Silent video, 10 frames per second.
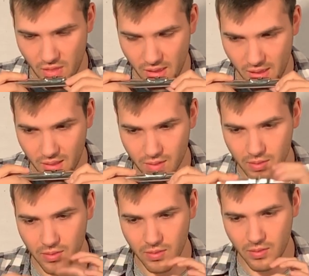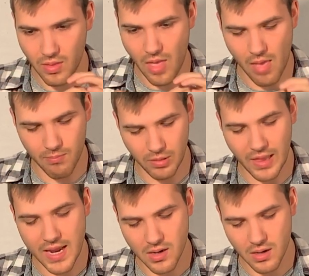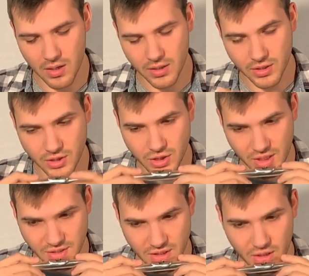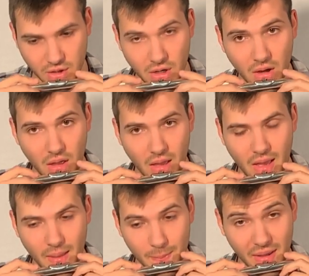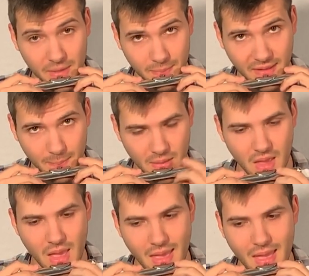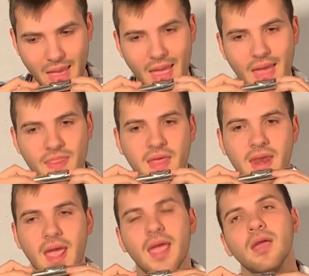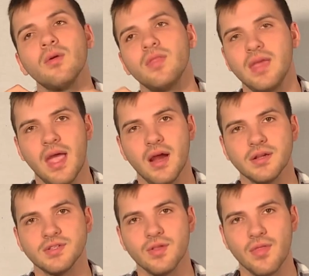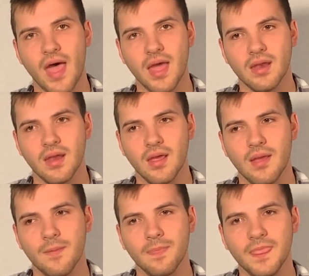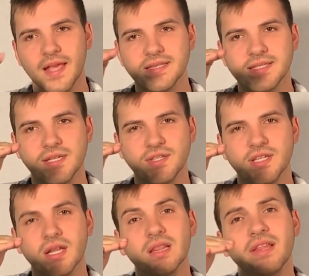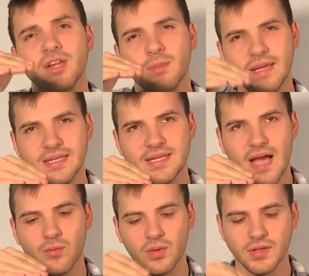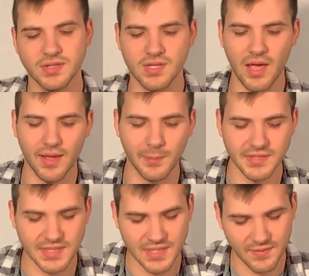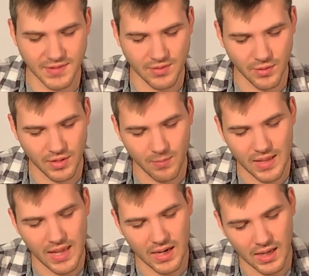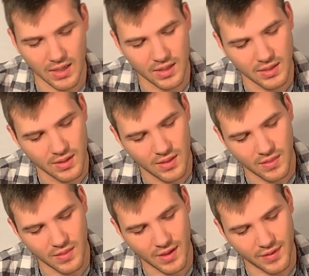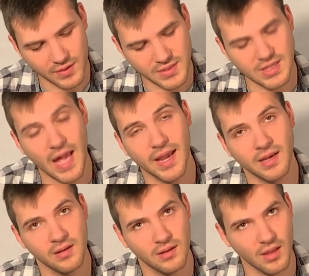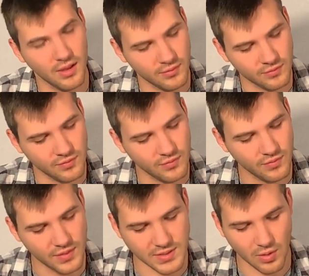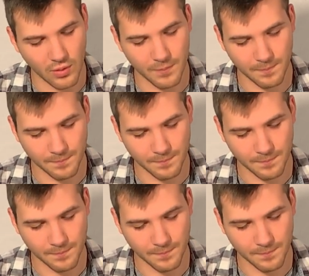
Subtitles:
the plate just on your bottom lip, and then angle the air so that it's tilted a little bit downwards, almost as if it's going to be hitting the other side of this hole.